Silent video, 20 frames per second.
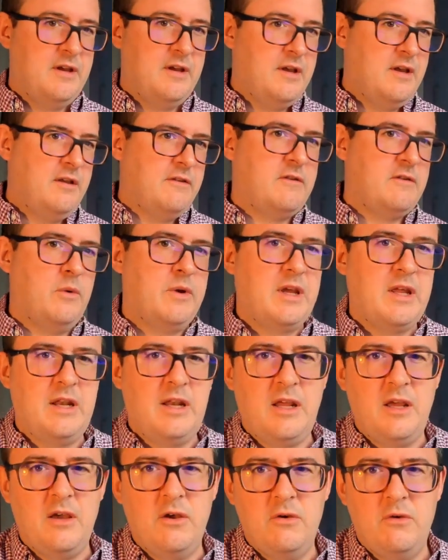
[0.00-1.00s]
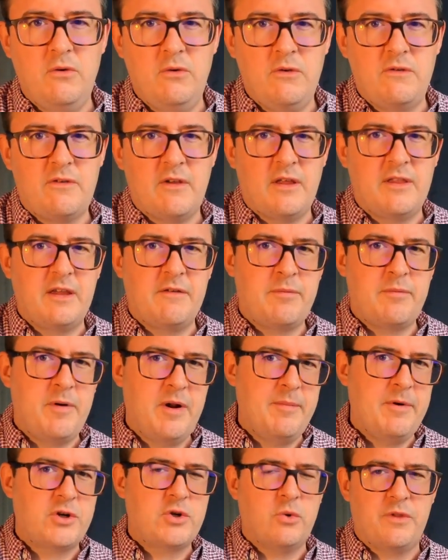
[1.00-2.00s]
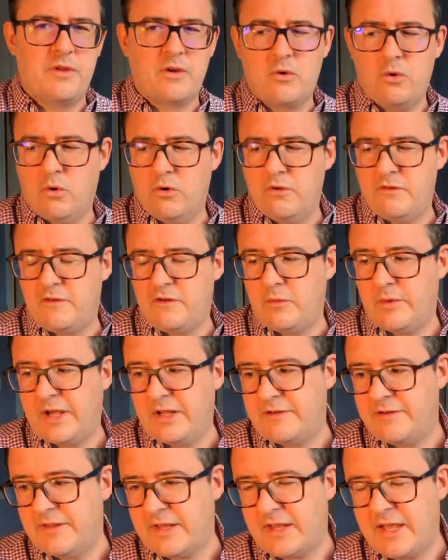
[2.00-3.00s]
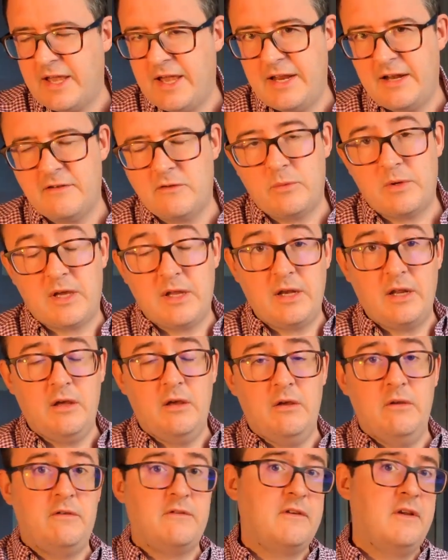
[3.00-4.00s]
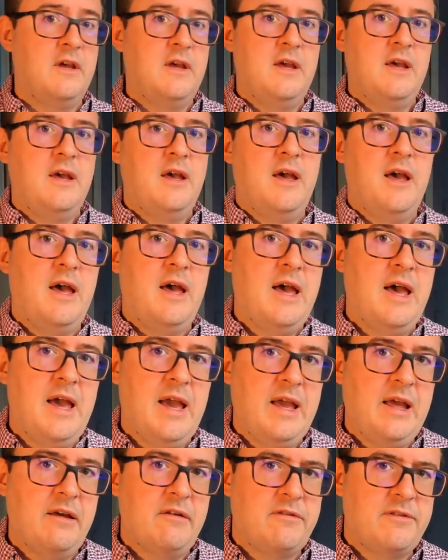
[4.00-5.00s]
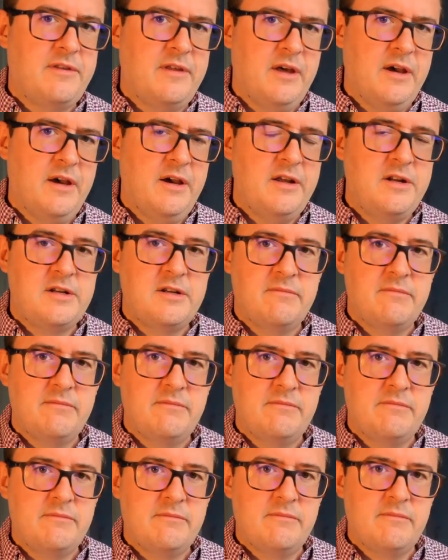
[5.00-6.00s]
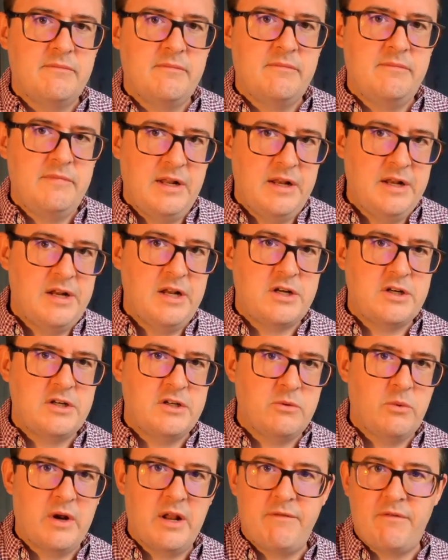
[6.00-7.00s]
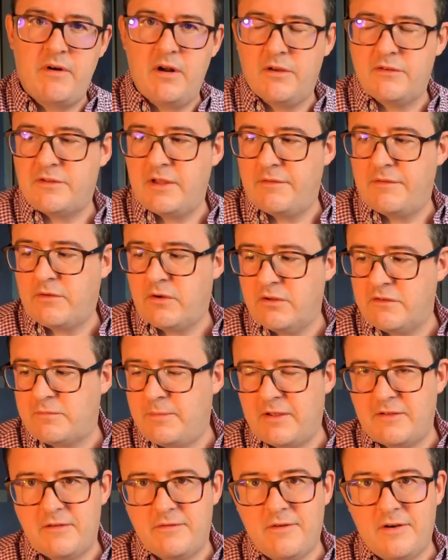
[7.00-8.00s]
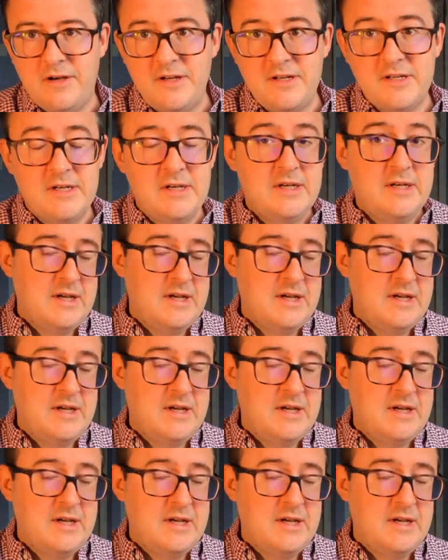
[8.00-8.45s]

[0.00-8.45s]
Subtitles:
So we can use, I think, pretty much all the chords until we get to the cadence. We can use a third in addition to whatever else they've got specified.